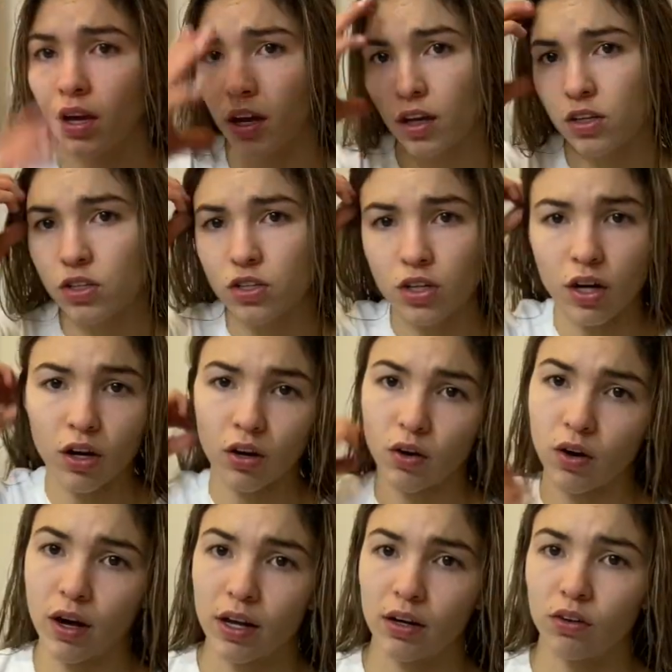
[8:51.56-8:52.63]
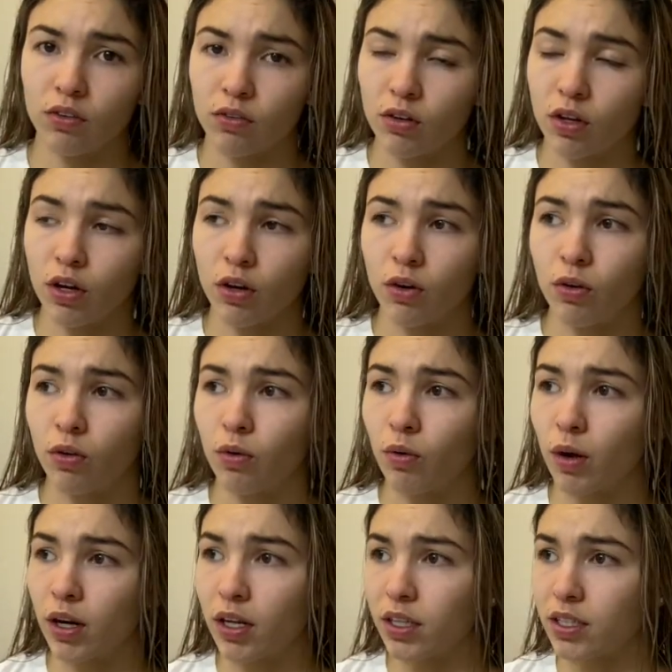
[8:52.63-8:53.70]
so I don't know
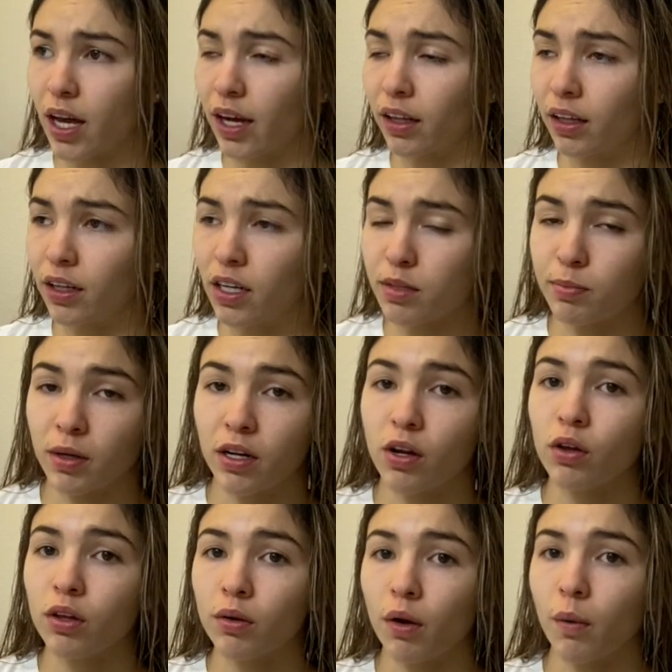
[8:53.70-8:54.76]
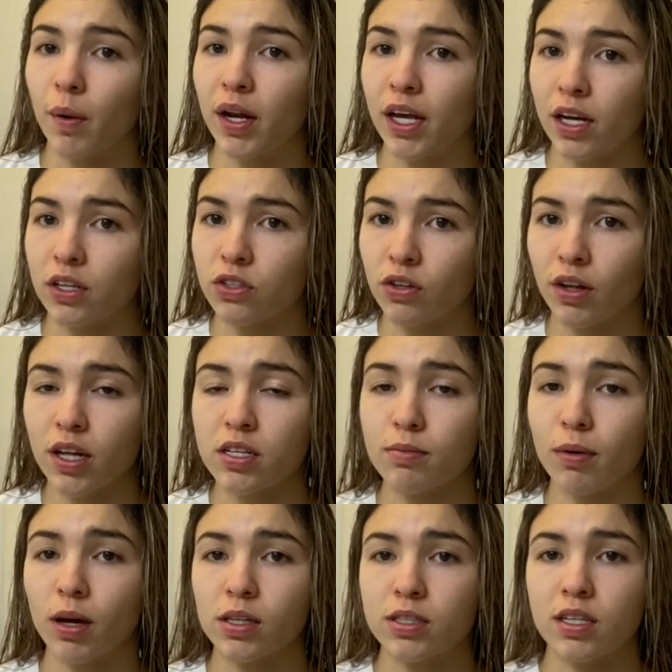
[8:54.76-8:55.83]
what exactly it is, but I know that we're winning, so that's a
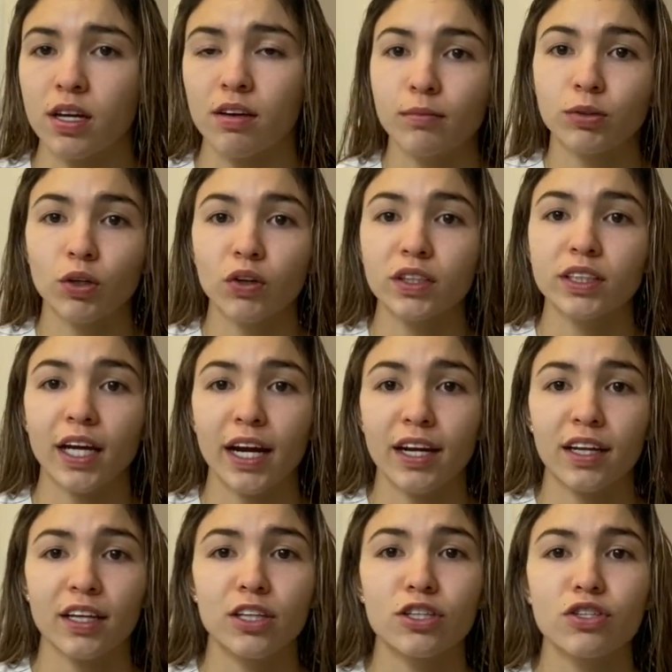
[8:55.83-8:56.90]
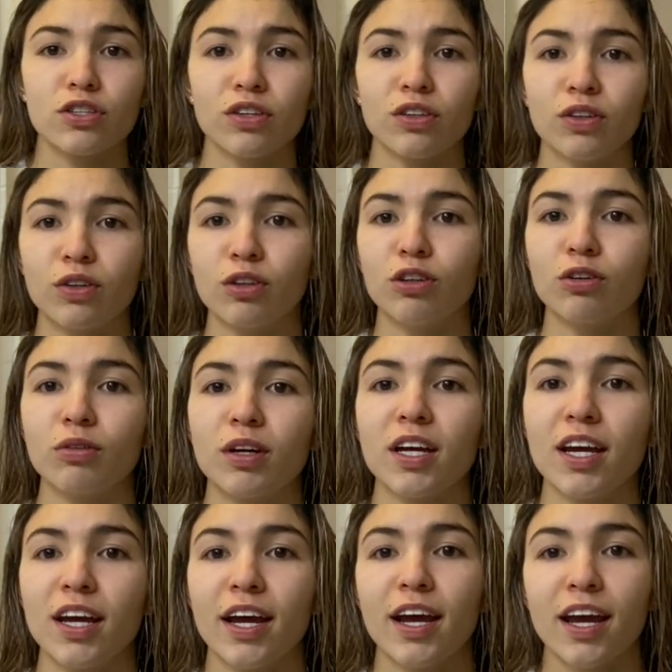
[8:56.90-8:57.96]
positive. I'm so excited to
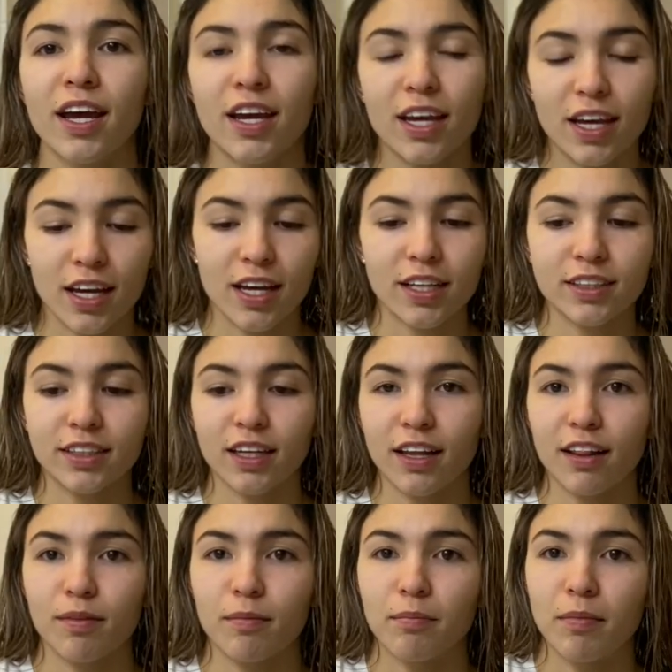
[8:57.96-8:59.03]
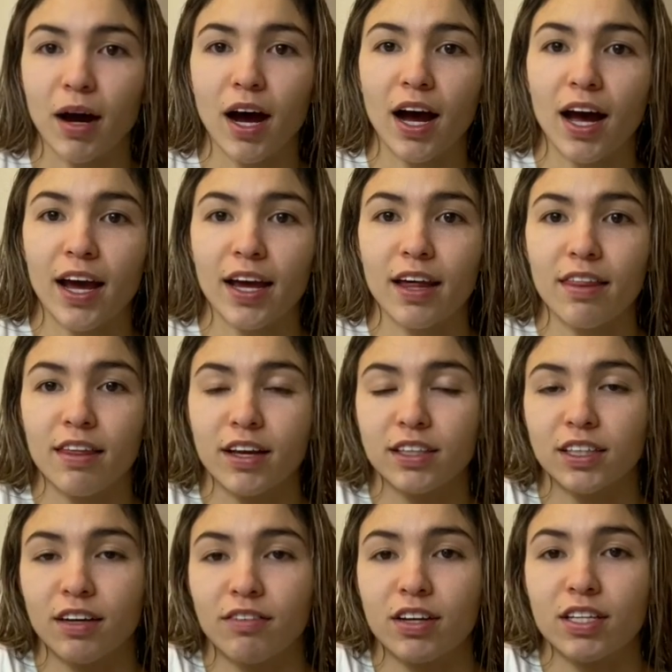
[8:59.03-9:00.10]
eat my
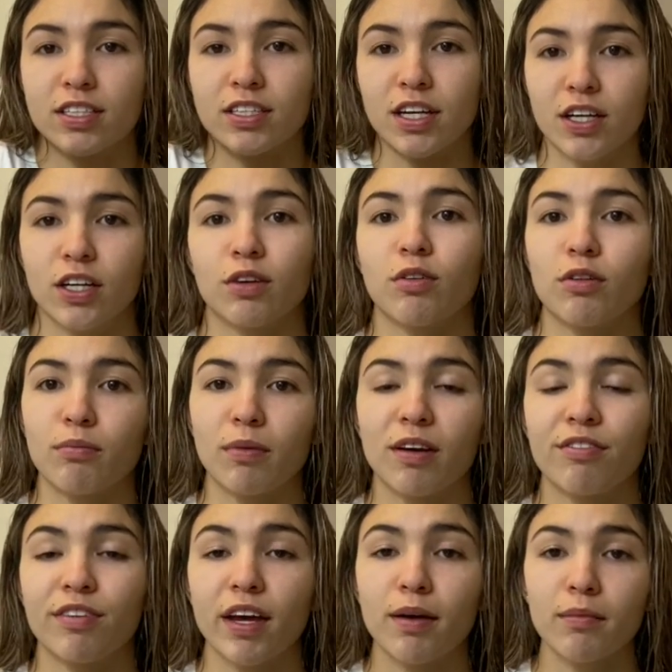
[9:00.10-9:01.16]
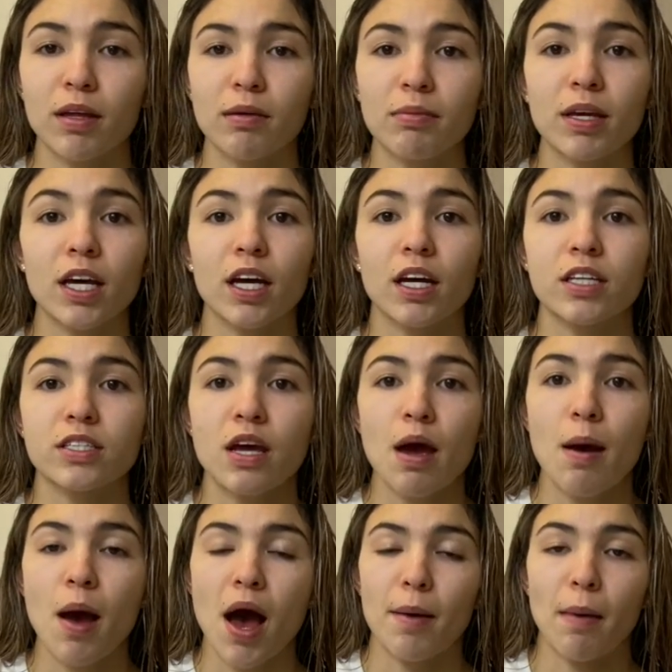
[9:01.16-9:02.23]
Thanksgiving dinner with my family because
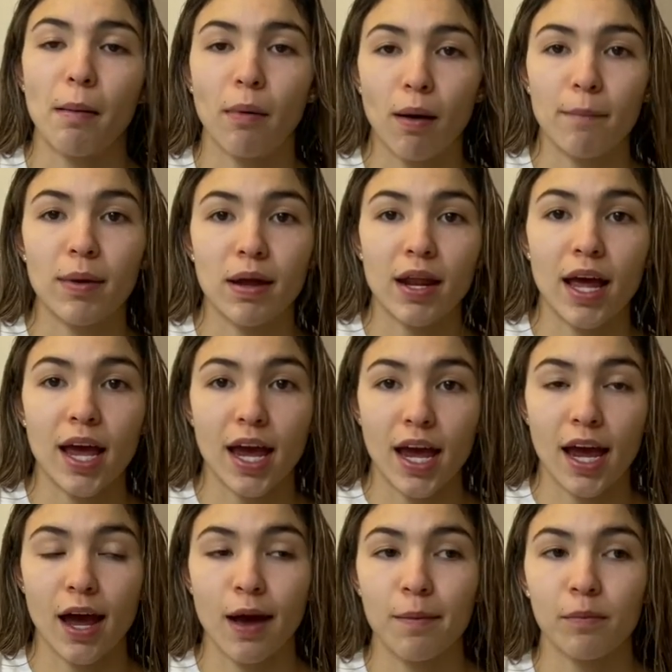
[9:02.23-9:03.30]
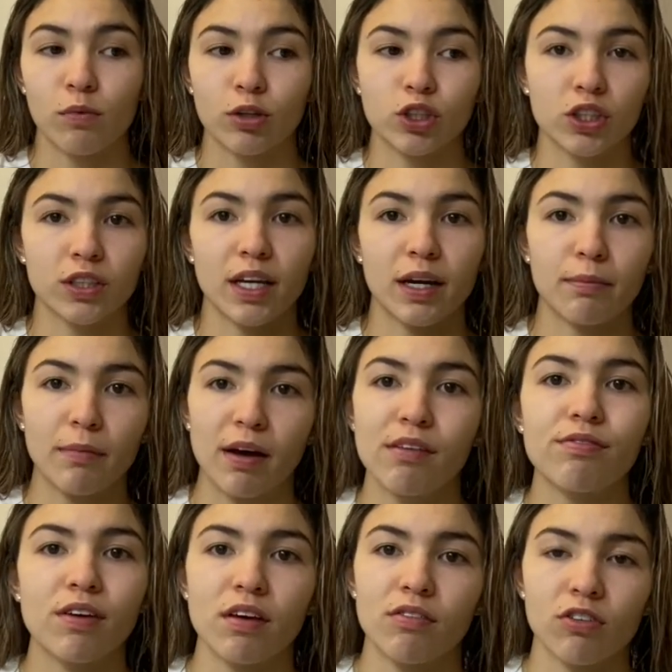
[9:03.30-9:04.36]
my mom made ham, which is like my
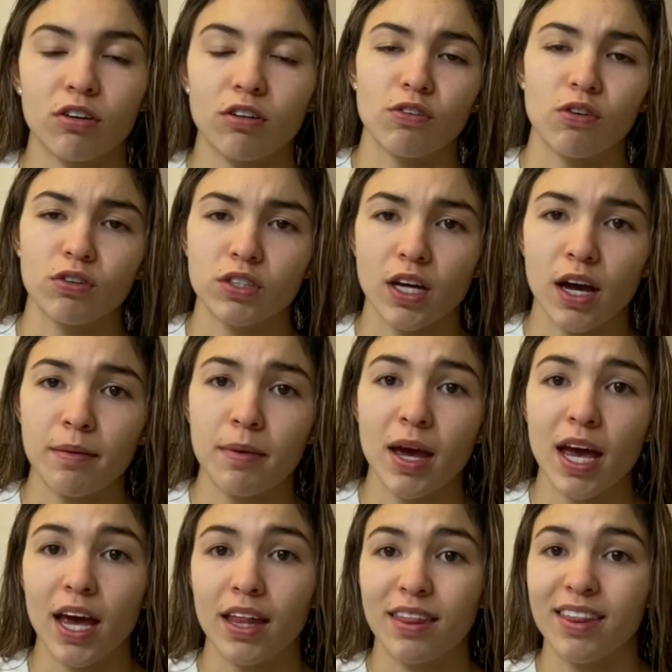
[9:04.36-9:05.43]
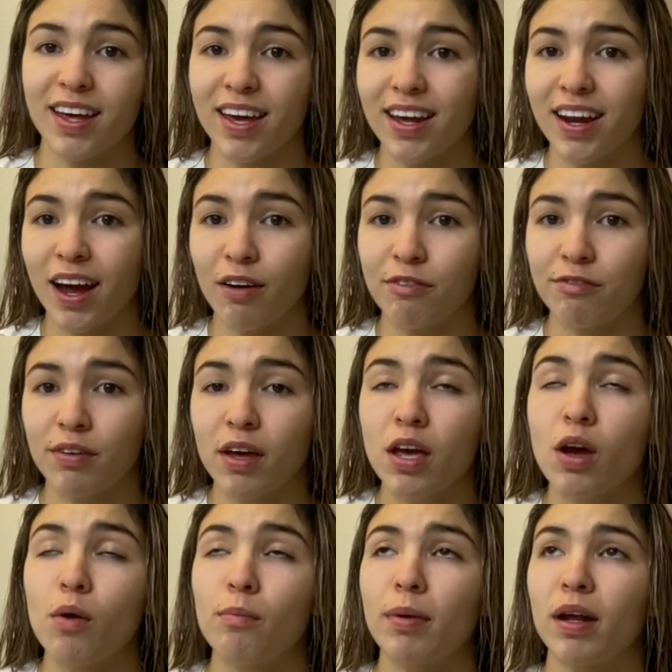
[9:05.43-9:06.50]
favorite time. And then I've
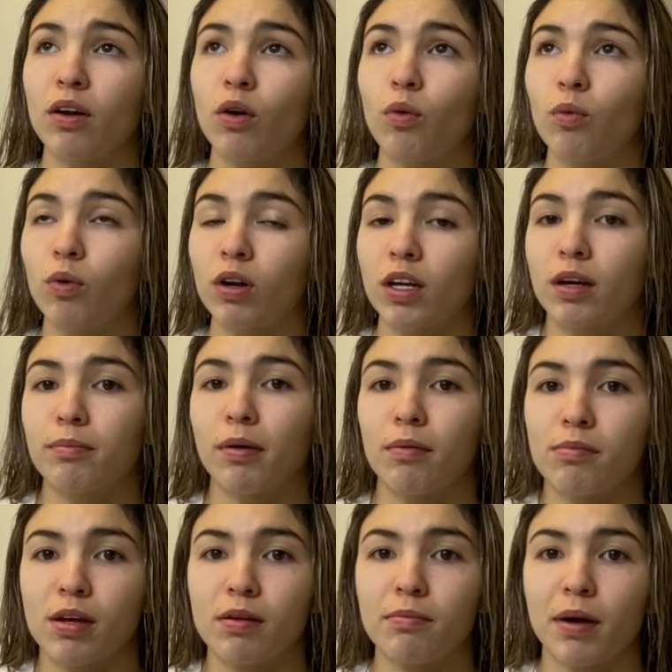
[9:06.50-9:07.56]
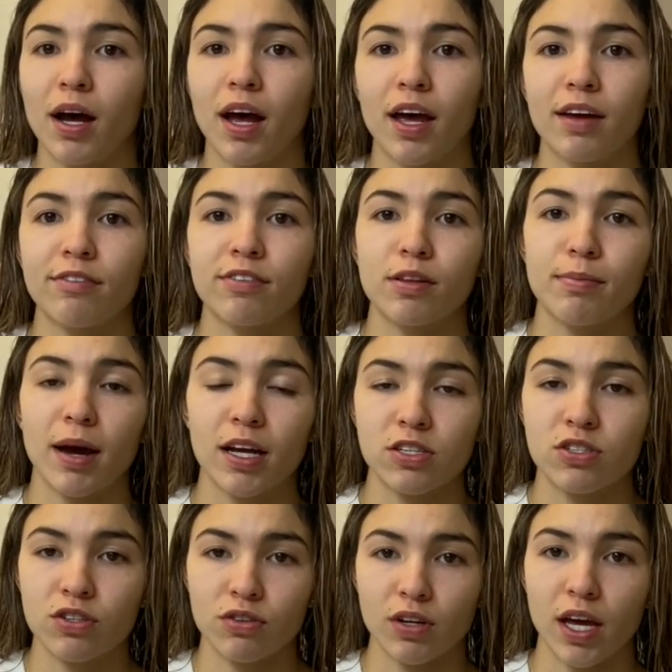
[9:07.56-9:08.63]
been wanting pumpkin pie for the past
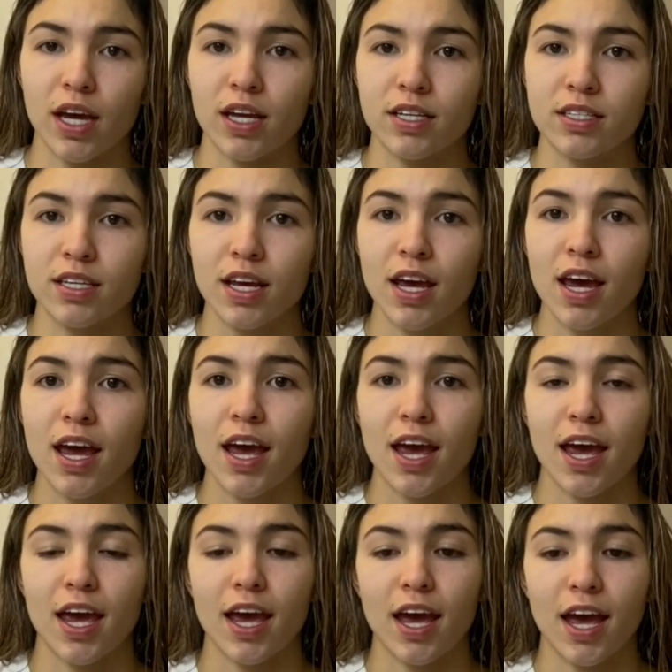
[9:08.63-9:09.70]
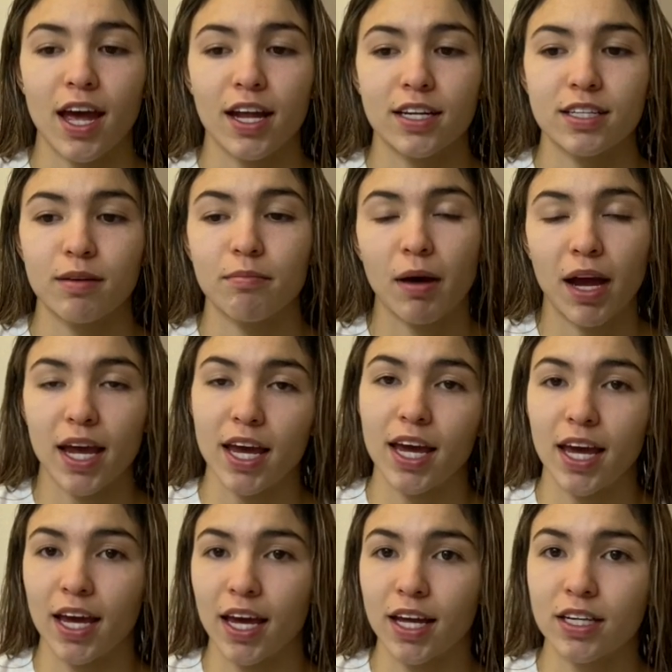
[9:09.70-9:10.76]
2 days, and my
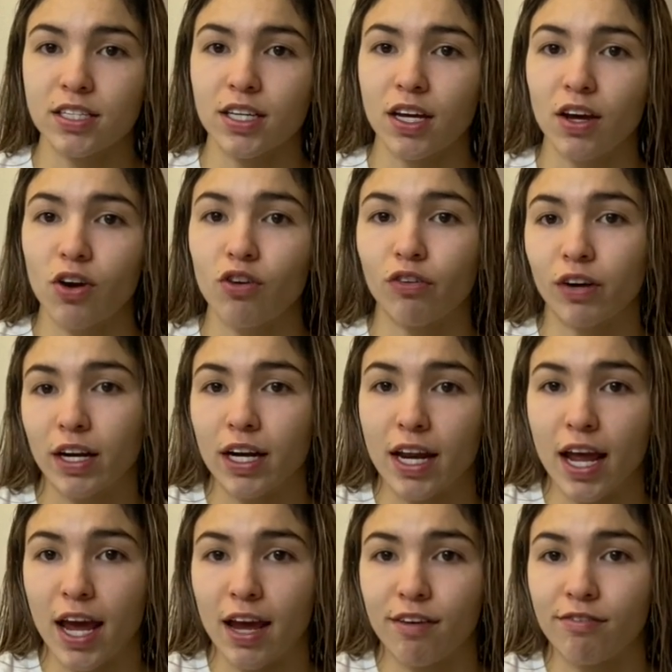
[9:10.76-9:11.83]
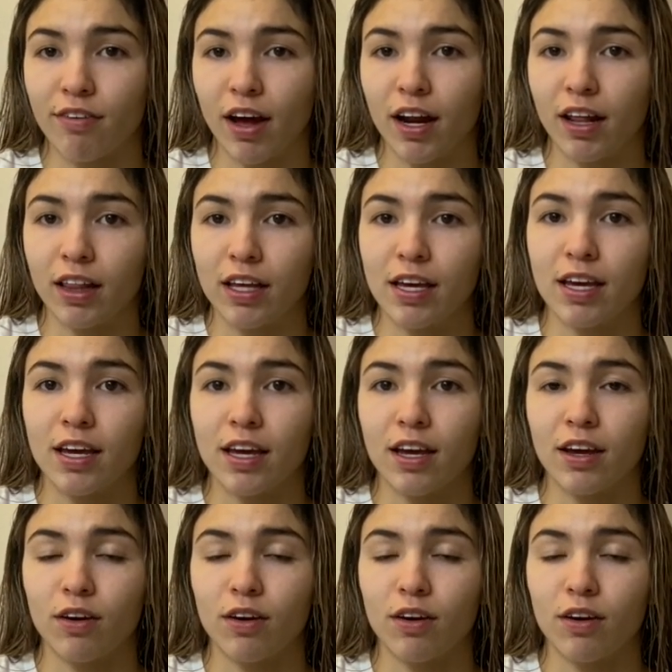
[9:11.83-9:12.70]
aunt Renee finally,